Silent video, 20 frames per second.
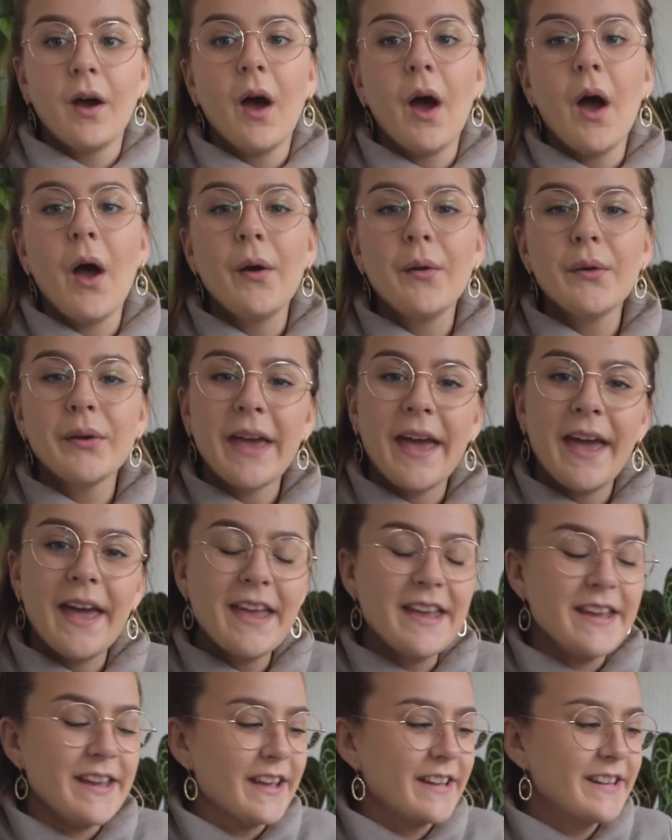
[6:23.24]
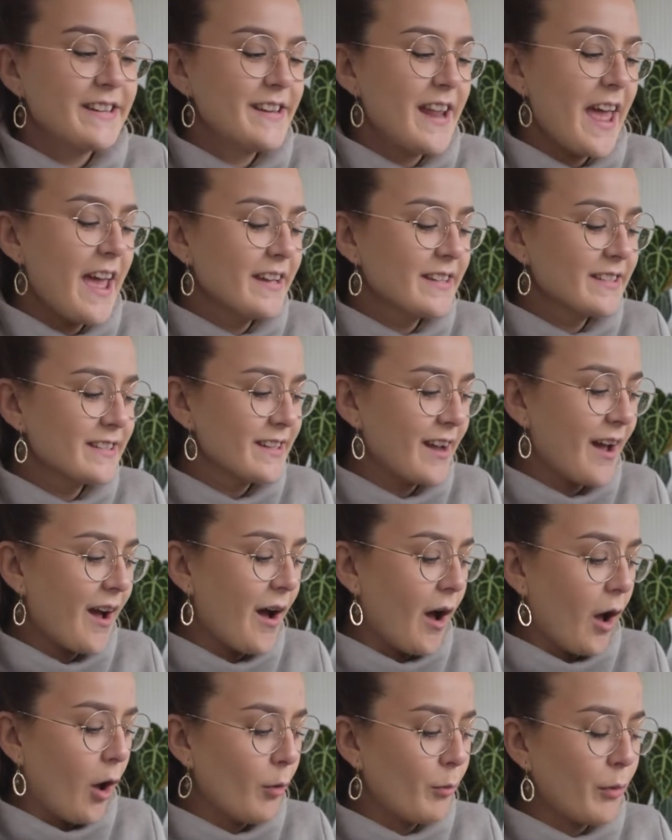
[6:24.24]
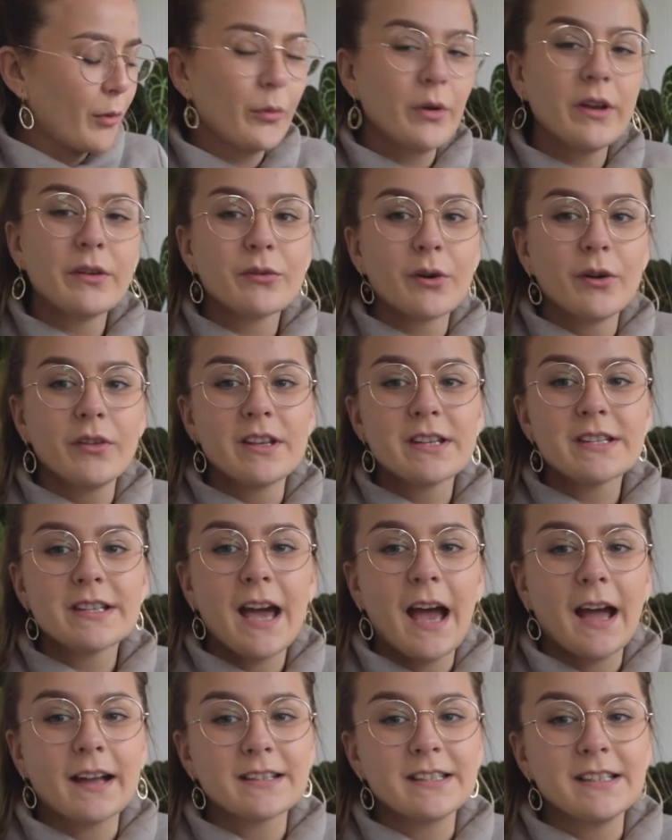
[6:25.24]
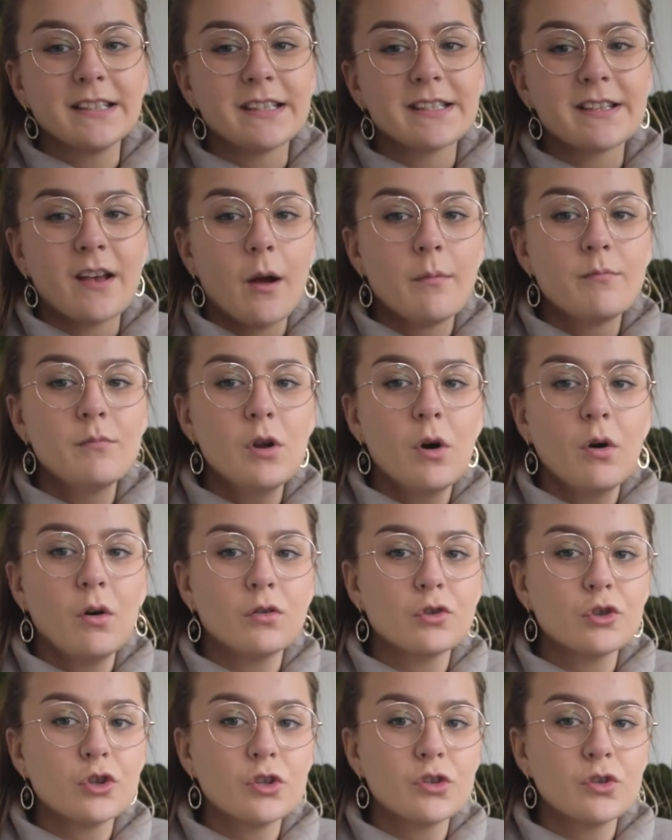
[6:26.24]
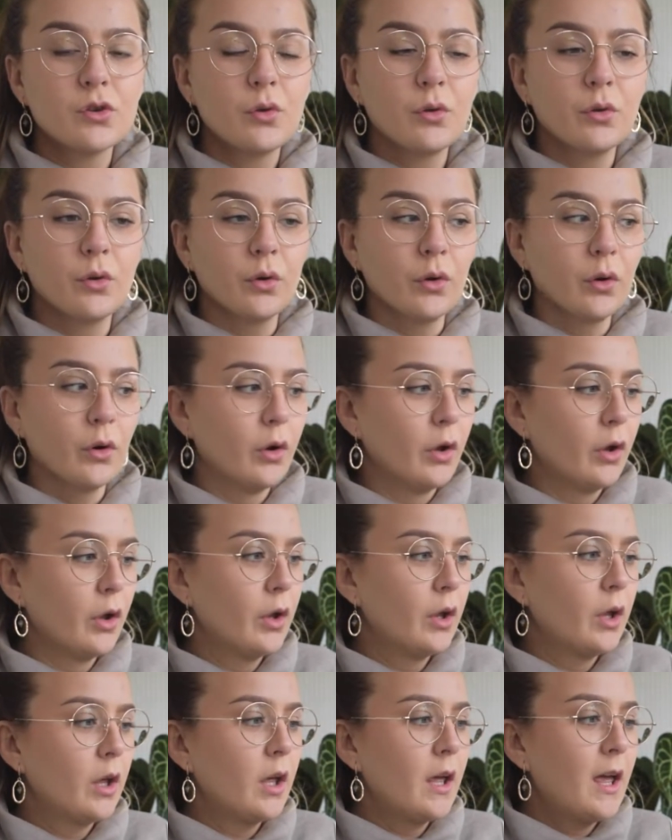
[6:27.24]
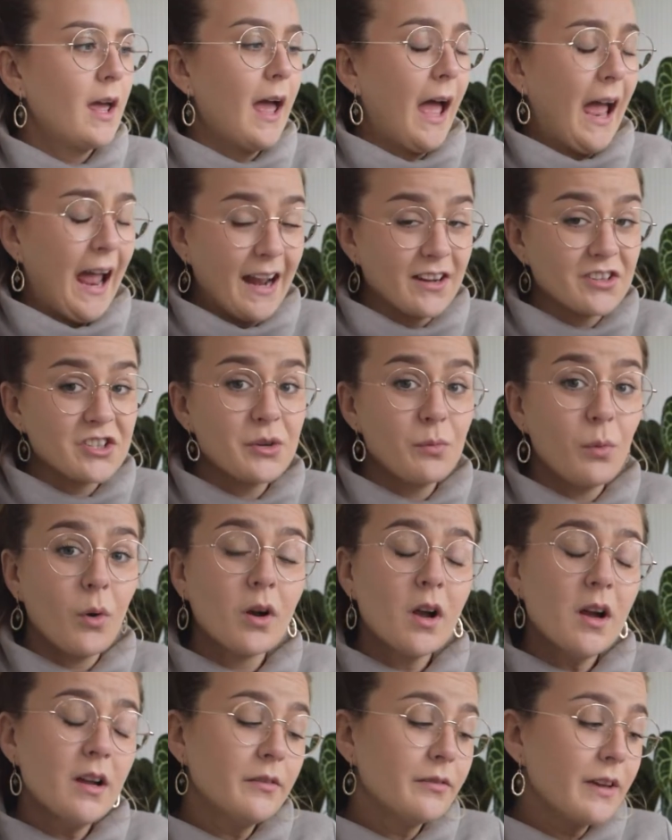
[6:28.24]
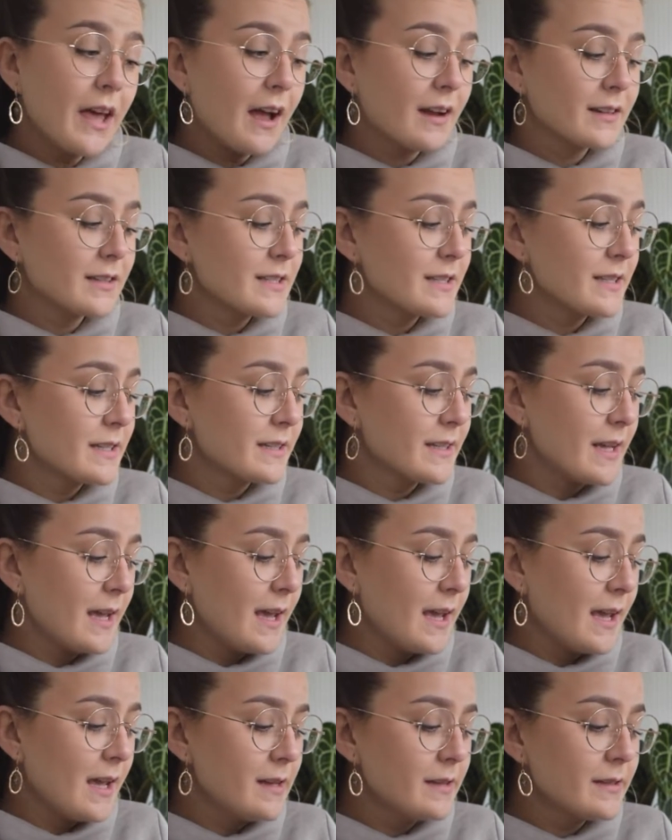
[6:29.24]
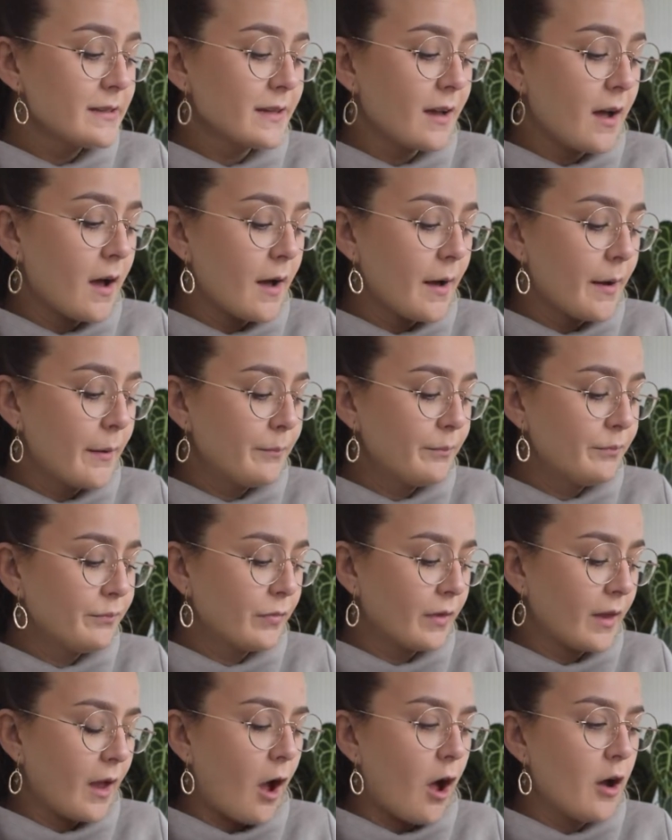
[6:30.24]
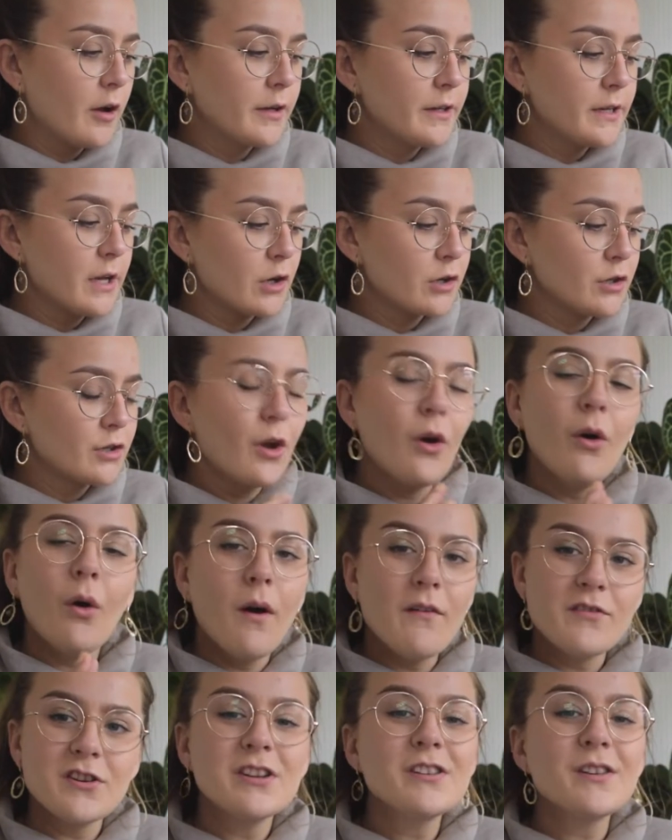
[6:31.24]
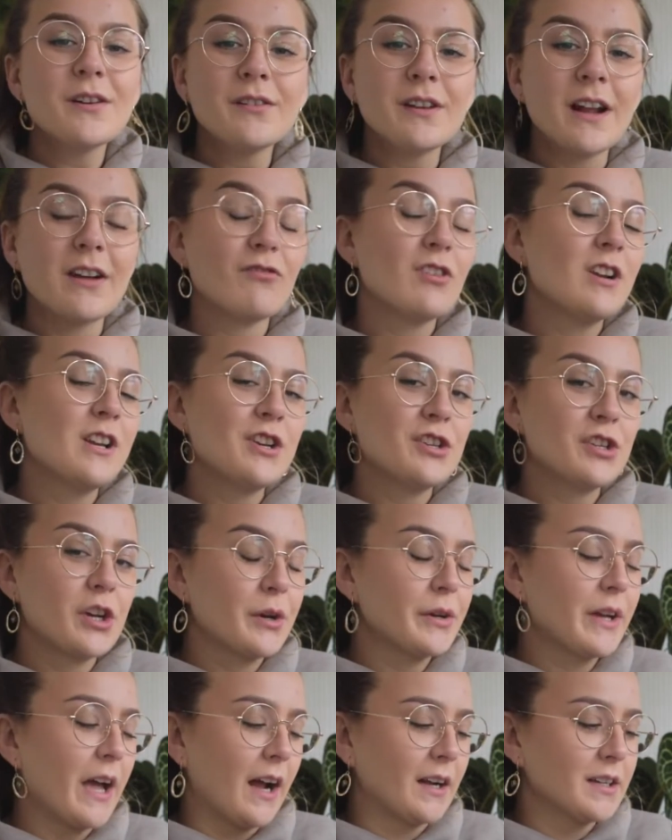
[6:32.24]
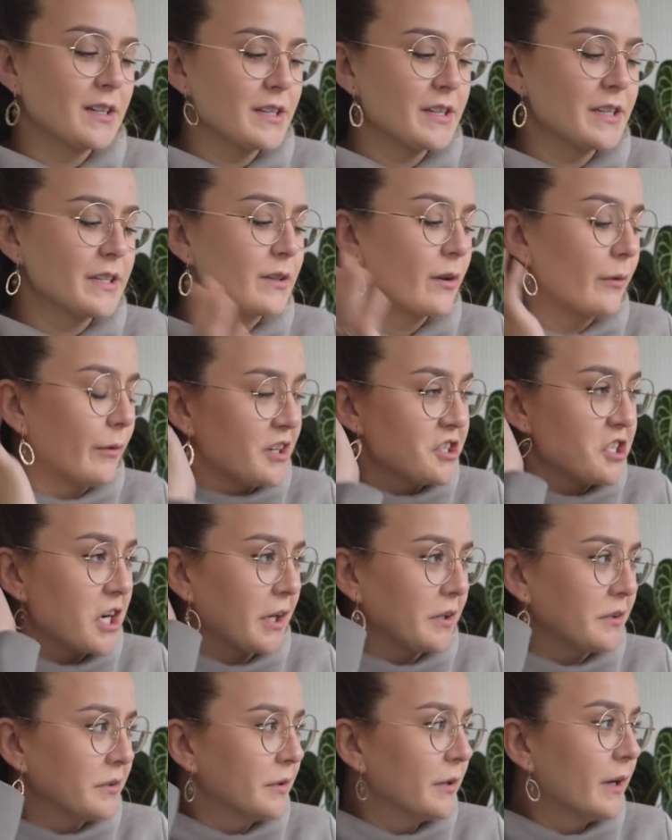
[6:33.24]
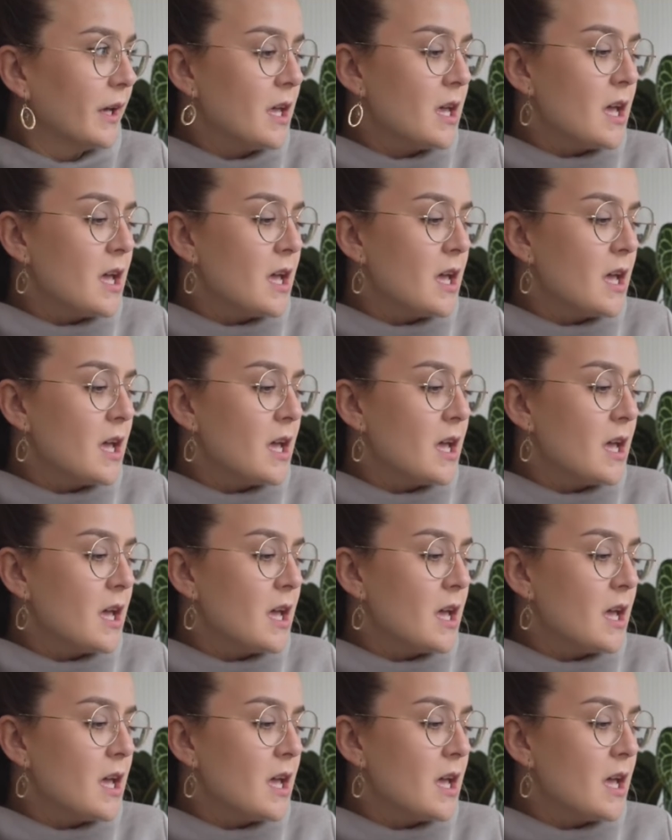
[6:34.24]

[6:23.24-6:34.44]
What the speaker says: Okay, next up we've got this cactus. I'm not sure actually what kind of cactus this is. I don't really show cactus on my channel.